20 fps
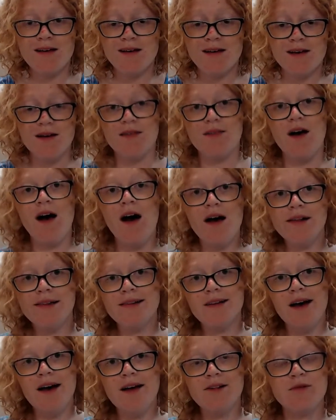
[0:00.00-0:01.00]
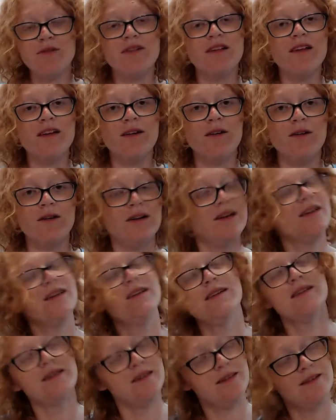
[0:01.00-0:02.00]
the hot sauce was a
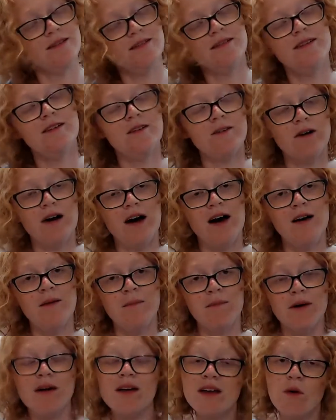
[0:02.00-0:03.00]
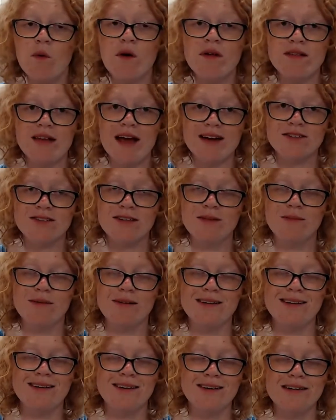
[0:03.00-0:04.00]
little hot, but it was actually
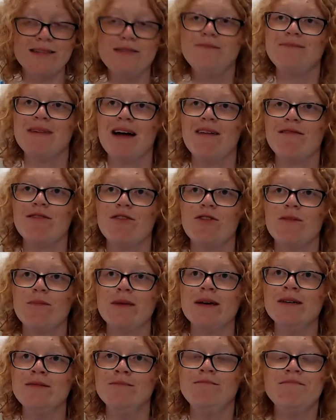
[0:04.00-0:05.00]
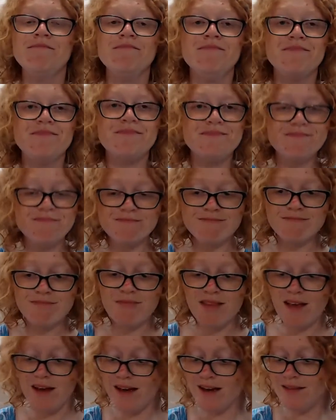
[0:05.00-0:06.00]
pretty good, I have to admit.
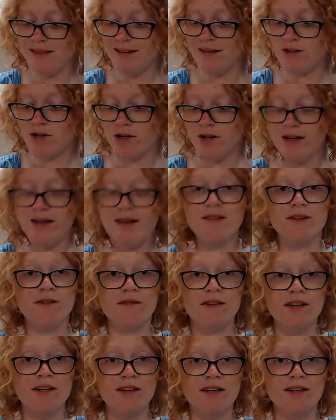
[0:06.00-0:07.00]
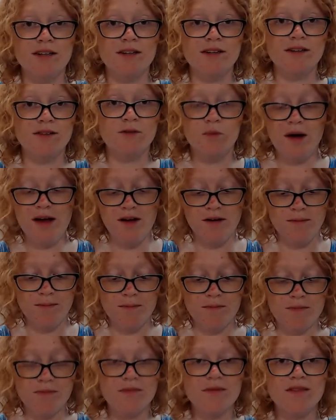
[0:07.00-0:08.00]
And these cookies are really good as well.
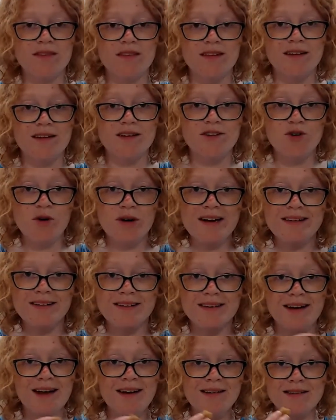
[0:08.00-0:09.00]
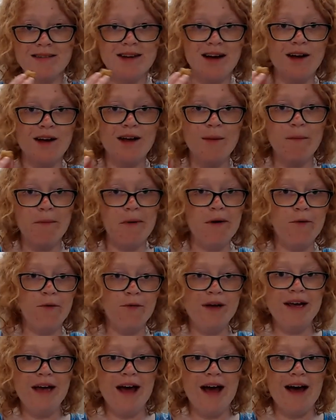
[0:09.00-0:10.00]
Join us next time when
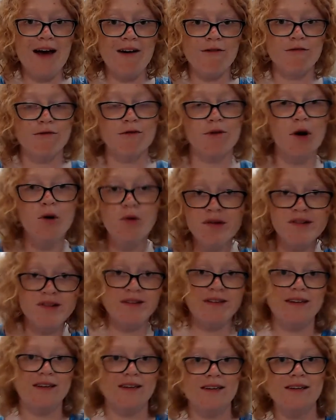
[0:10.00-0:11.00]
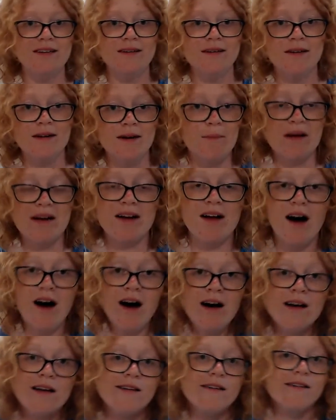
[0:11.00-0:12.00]
we have roasted
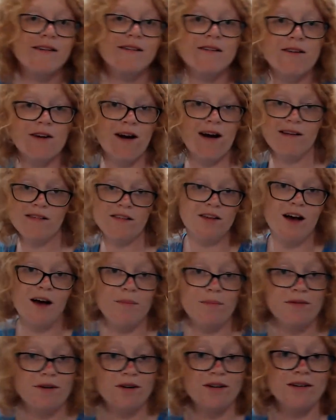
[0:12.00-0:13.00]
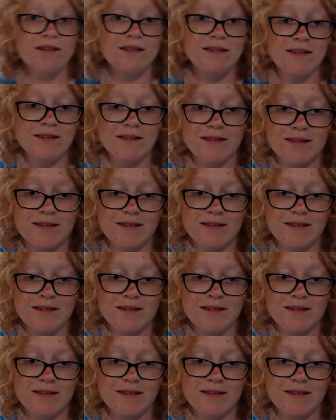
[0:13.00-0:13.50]
pecan grasshoppers.